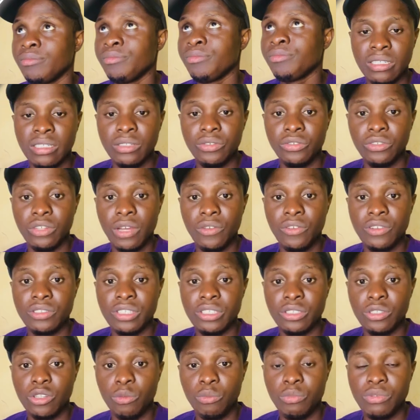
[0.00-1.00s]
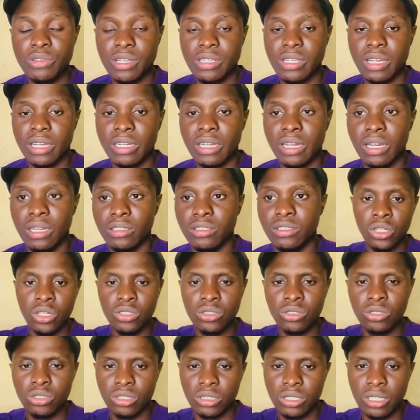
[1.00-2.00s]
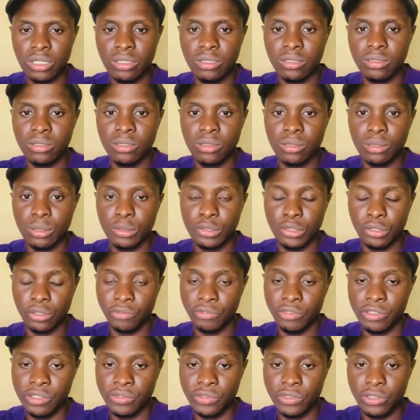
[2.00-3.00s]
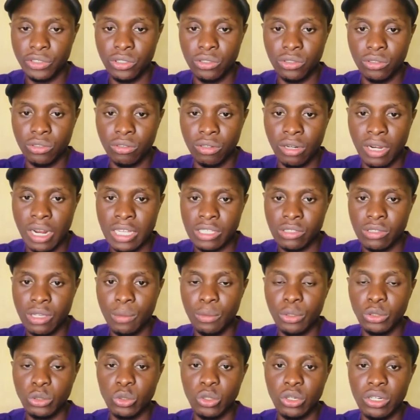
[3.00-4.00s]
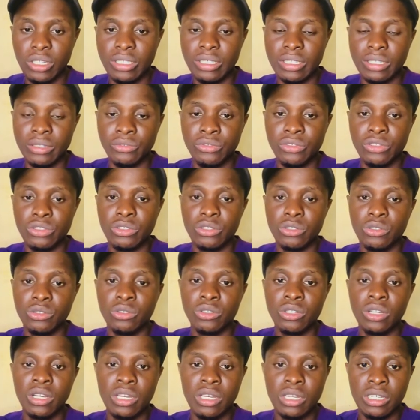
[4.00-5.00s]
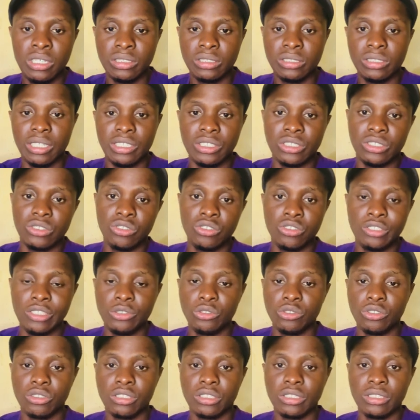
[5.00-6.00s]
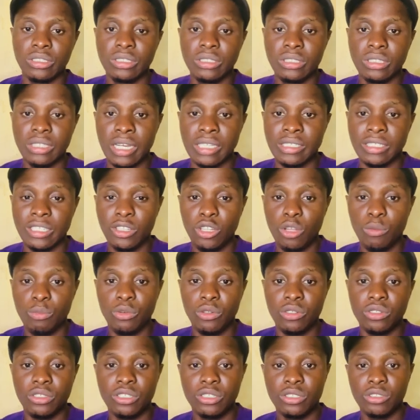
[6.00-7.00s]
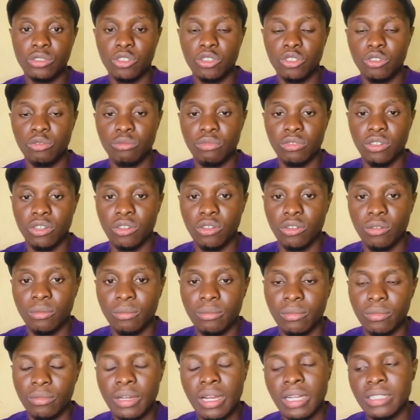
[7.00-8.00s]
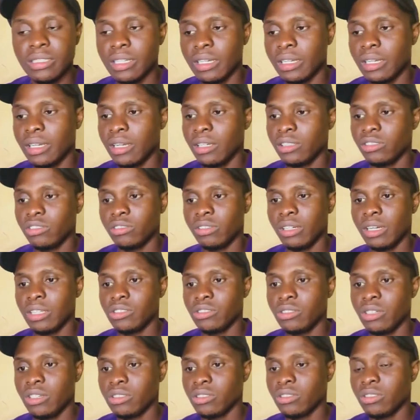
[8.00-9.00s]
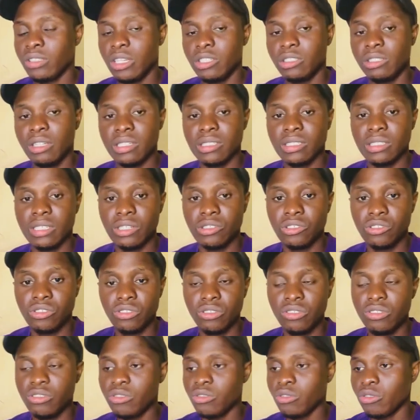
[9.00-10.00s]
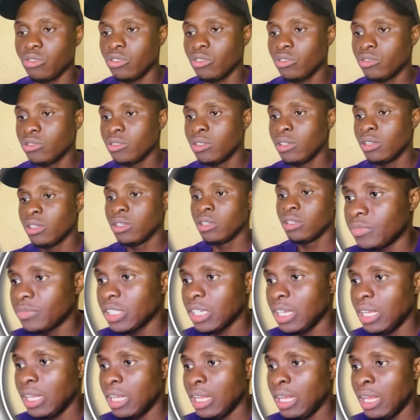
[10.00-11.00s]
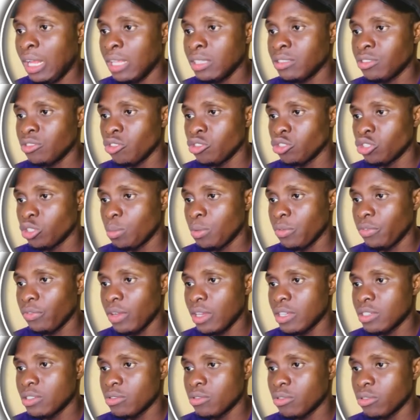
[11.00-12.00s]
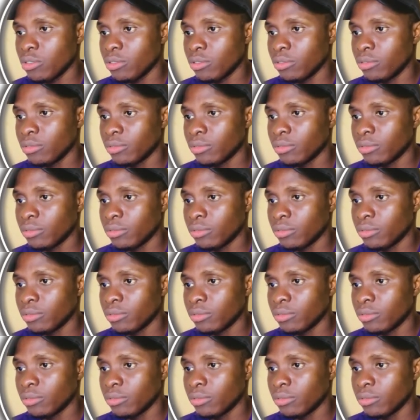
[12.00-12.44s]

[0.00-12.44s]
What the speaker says: And if you don't have a TikTok business account, just check the description of this video, right? So I'm going to link a video that shows you how to create and set up your TikTok ads account, right? So that you can start using it to run ads to your Shopify store.